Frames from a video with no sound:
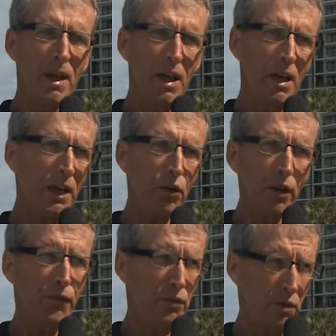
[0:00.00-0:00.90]
And I could
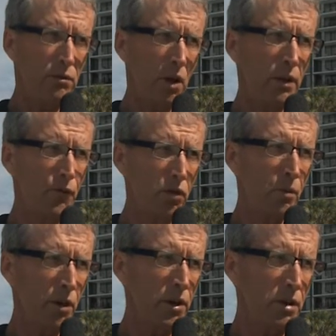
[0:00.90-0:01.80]
have done a few
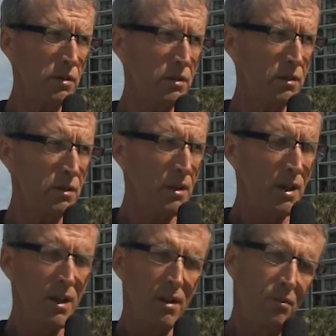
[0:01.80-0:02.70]
more years,
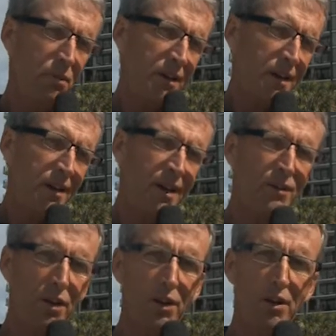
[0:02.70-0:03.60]
but I
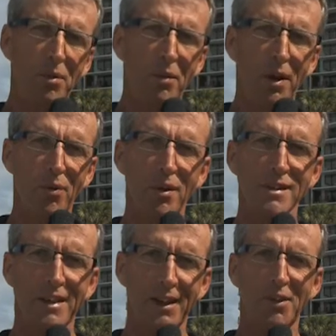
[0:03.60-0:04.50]
try to keep my words
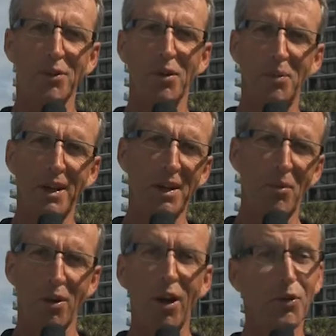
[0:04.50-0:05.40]
and I don't compete
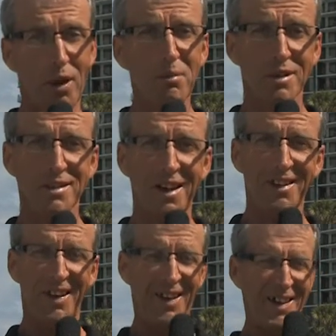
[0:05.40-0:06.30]
anymore, although I miss that.